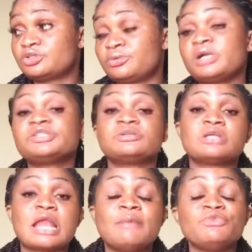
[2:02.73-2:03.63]
Rachel
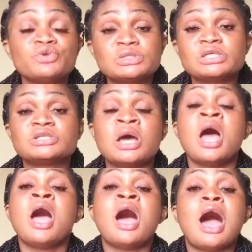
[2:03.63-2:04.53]
that I'm using. So,
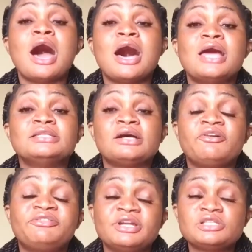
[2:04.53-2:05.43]
and
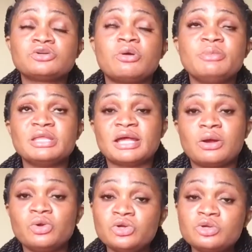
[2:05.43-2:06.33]
a friend told me
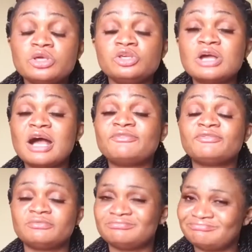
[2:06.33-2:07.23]
that, look, you have
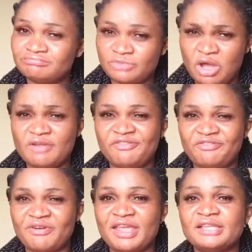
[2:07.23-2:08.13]
not a
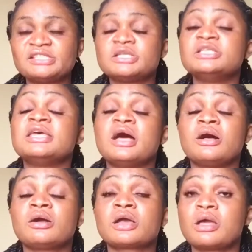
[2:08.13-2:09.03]
friend,
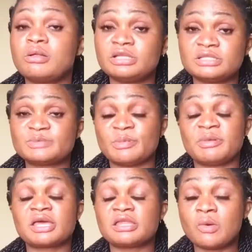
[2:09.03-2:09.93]
a girl in the
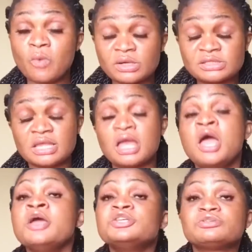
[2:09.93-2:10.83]
supermarket that works there.
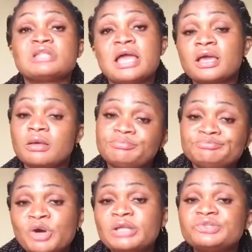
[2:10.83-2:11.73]
She's like,
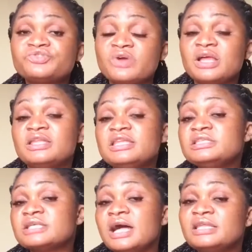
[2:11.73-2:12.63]
why not try
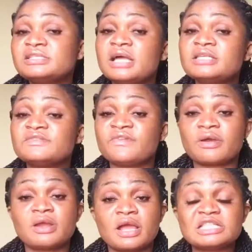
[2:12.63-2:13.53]
Aneeza? Aneeza is a
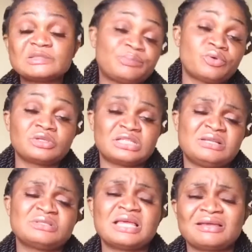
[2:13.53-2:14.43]
very nice product. And I
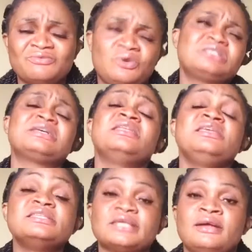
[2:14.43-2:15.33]
was like, what's
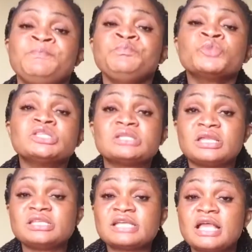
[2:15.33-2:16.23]
Aneeza? So
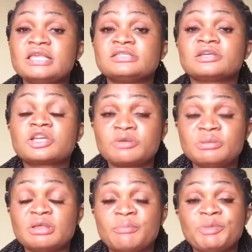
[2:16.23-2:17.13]
Aneeza is a
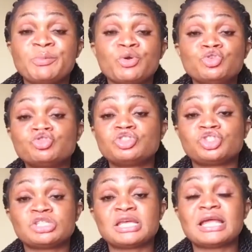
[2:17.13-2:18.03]
cream that people use.
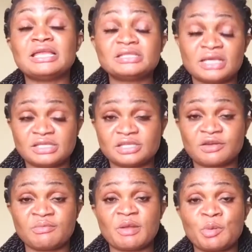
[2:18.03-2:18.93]
She said Aneeza is a
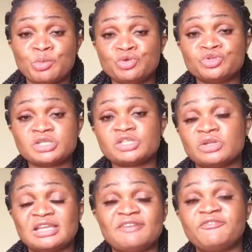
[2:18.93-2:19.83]
cream that people use on
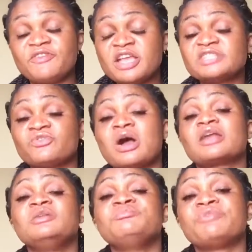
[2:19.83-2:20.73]
their face for
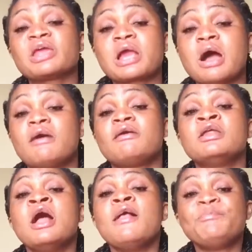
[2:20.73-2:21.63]
acne breakout,
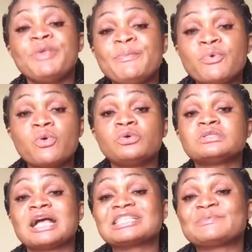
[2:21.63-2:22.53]
pimples,
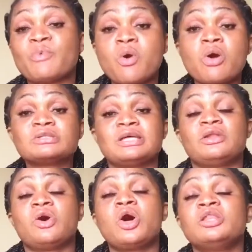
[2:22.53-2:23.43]
dark spots, and
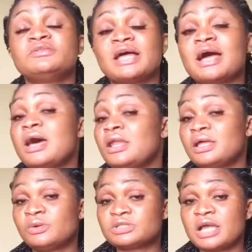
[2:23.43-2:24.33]
all of that. And
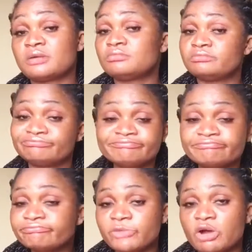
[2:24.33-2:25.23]
I was like,
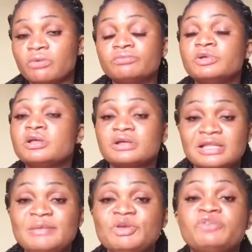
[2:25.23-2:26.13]
no,
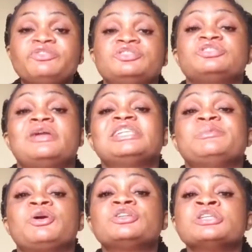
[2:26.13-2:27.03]
let me go for Dr. Rachel,
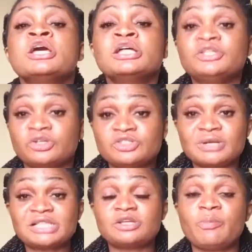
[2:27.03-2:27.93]
because Dr.
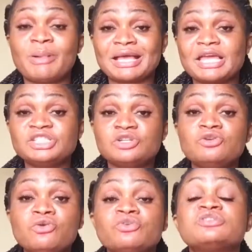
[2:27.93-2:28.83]
Rachel
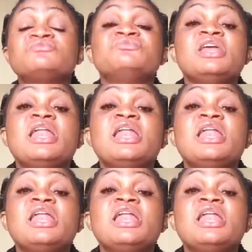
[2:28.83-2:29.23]
packaging looks really